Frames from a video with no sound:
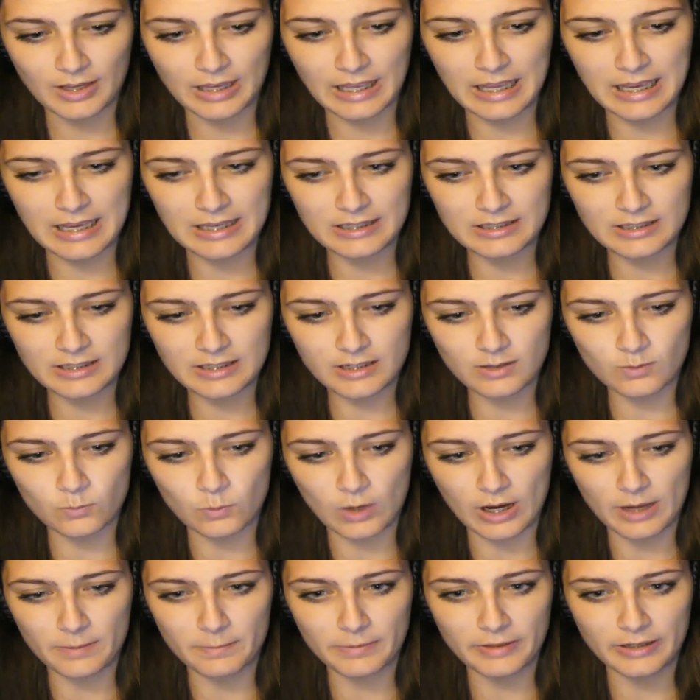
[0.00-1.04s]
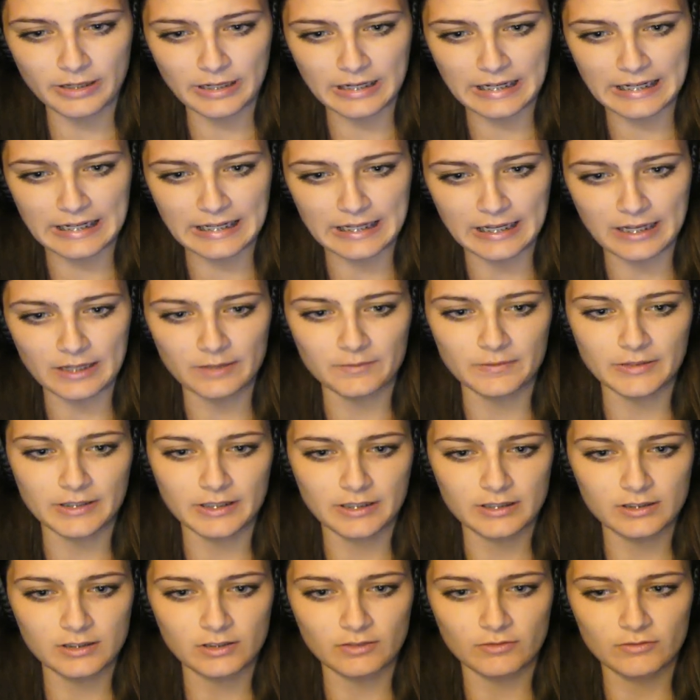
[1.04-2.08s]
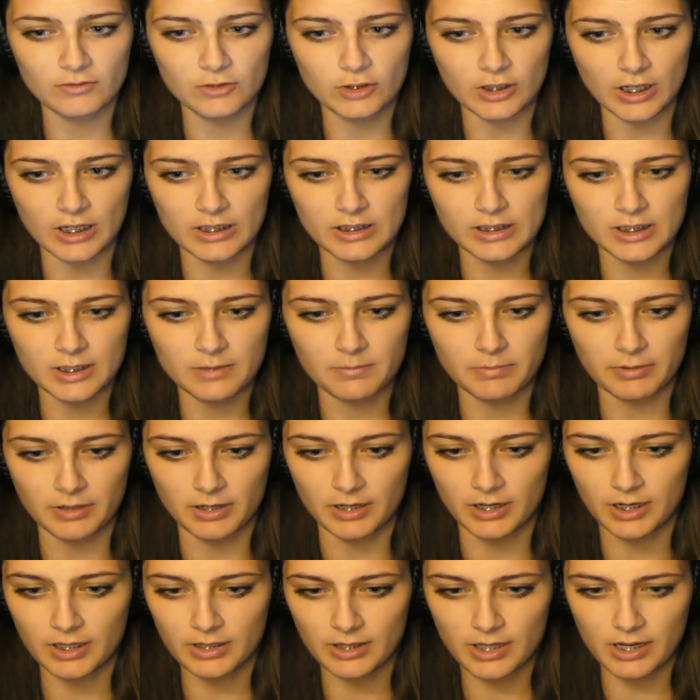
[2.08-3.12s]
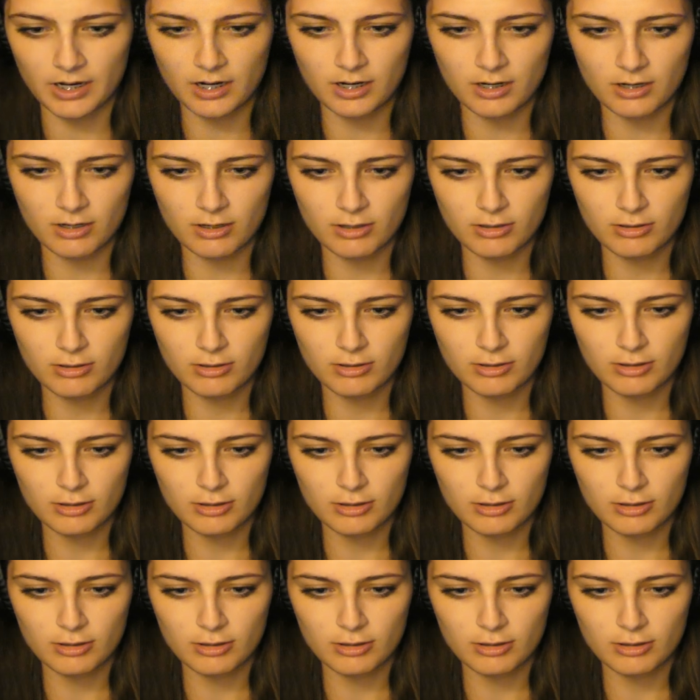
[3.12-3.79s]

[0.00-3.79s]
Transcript: Is he wiping any evidence of Jesse being there?